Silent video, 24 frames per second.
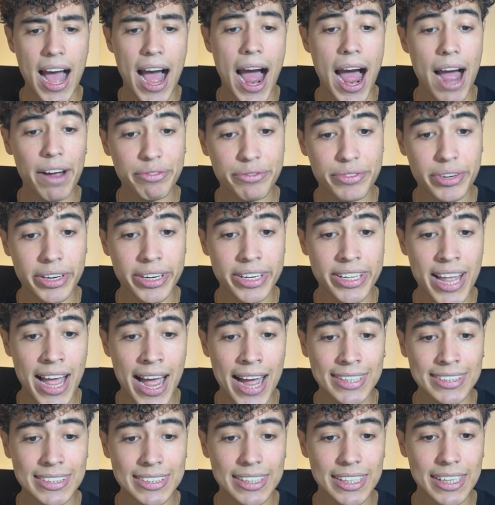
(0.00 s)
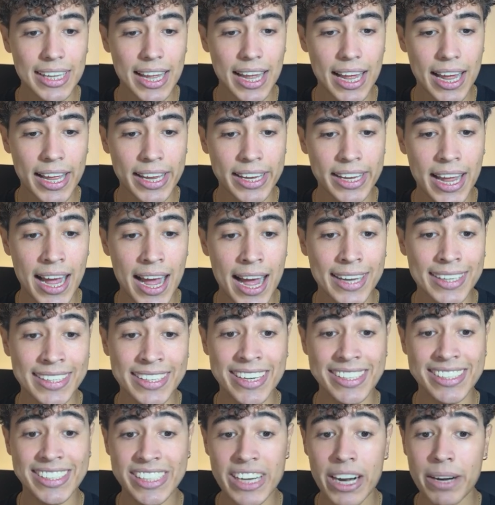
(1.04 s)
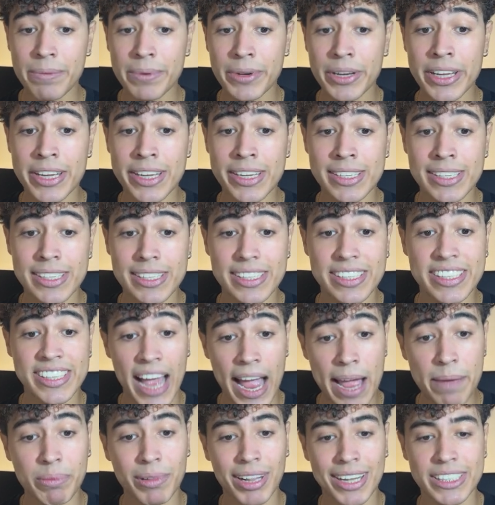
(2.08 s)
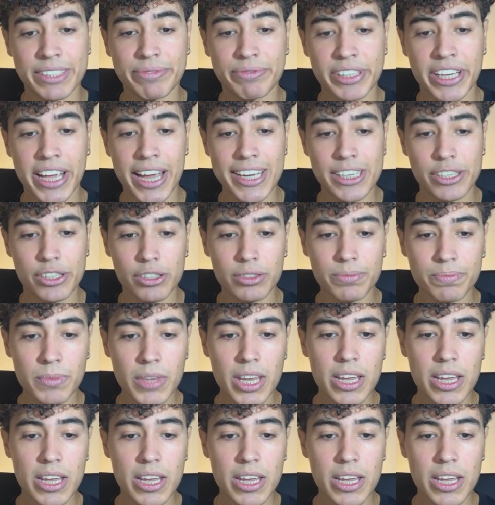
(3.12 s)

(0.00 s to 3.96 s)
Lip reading: After that, I got the service type classification,